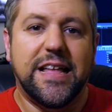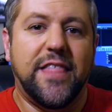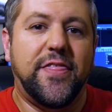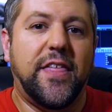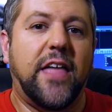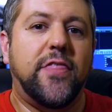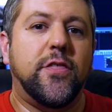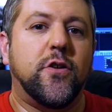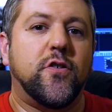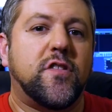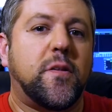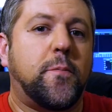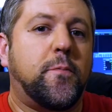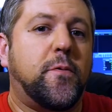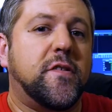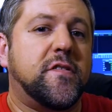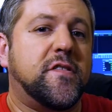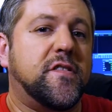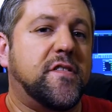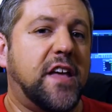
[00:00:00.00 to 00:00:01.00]
Then there's the
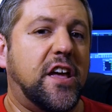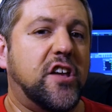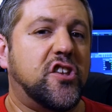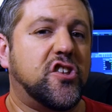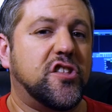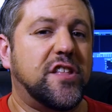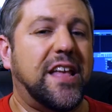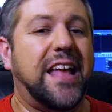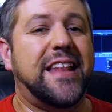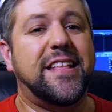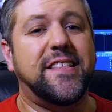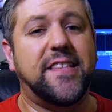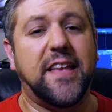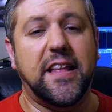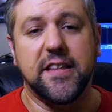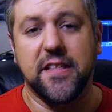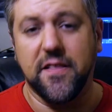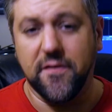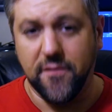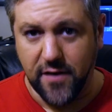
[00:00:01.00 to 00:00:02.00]
presentation and
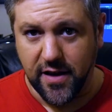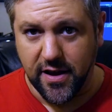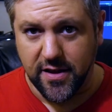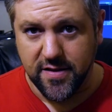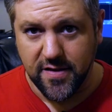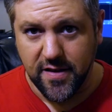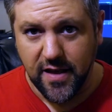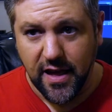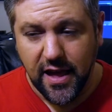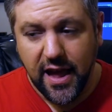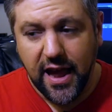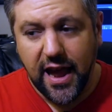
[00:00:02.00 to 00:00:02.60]
intended effect,